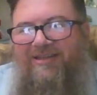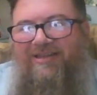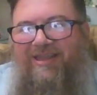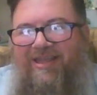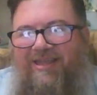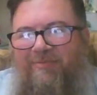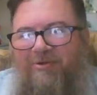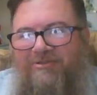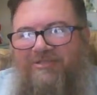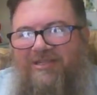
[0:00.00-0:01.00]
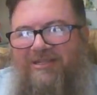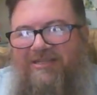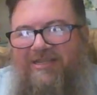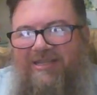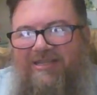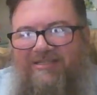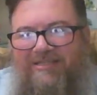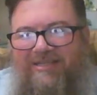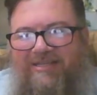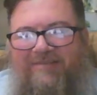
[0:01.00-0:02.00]
Yeah, most of the teens
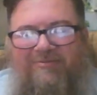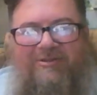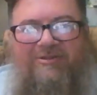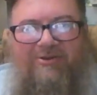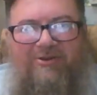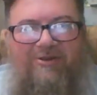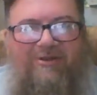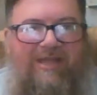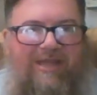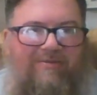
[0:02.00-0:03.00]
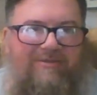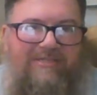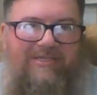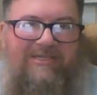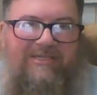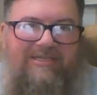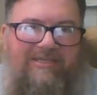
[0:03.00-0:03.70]
didn't return. That was it.